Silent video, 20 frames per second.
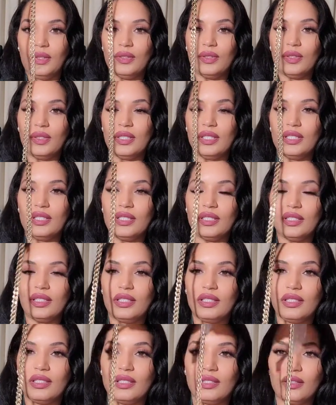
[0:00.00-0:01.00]
So this is
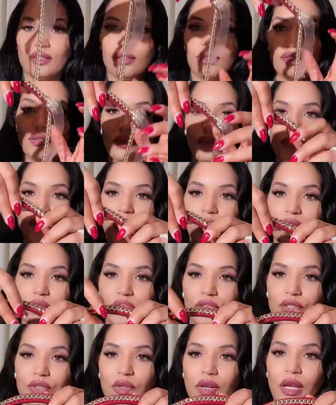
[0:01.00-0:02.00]
a
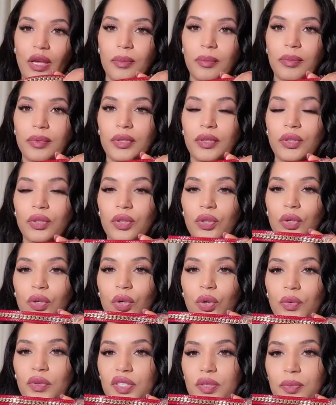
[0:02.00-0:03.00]
regular strap. You could
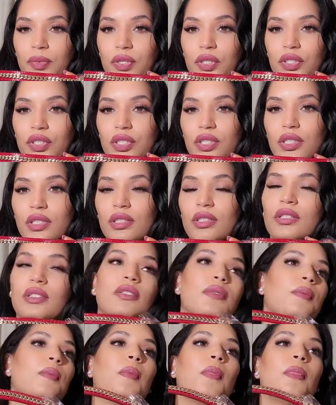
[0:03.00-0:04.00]
always purchase
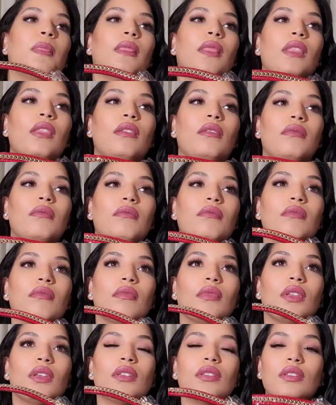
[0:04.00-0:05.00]

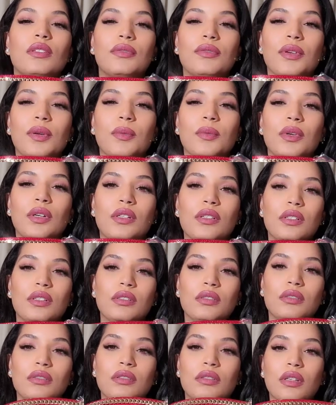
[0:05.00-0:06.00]
a different
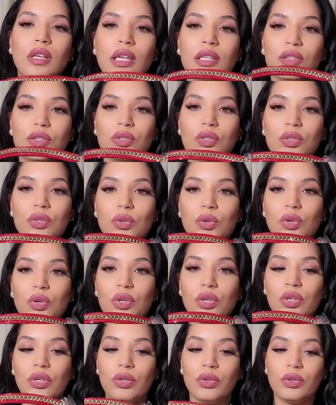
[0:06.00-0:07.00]
one at the
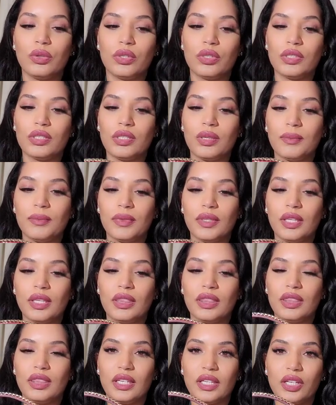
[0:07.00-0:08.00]
store or something
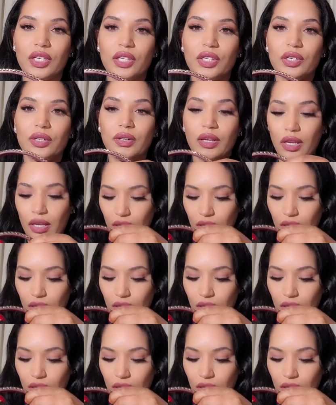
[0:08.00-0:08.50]
thicker.